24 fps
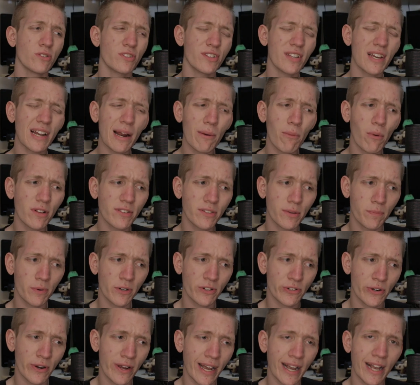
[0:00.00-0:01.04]
instead I want to
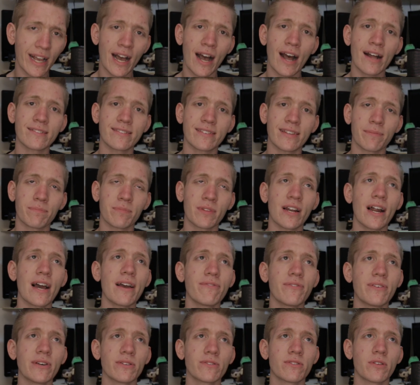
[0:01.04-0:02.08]
portray a concept that I
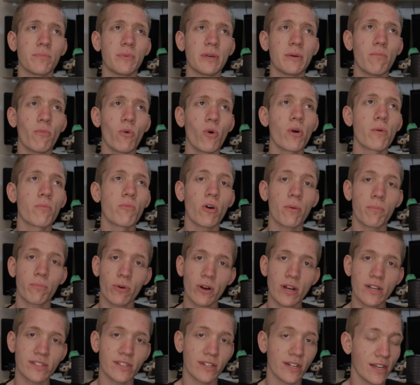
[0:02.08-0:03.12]
feel to be more and more
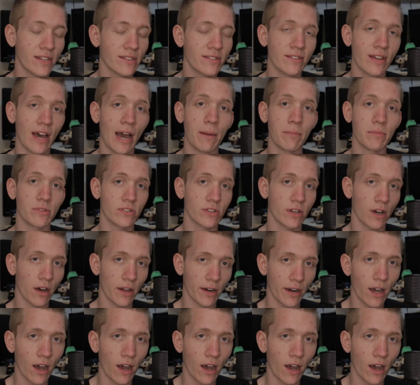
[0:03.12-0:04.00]
present as time has gone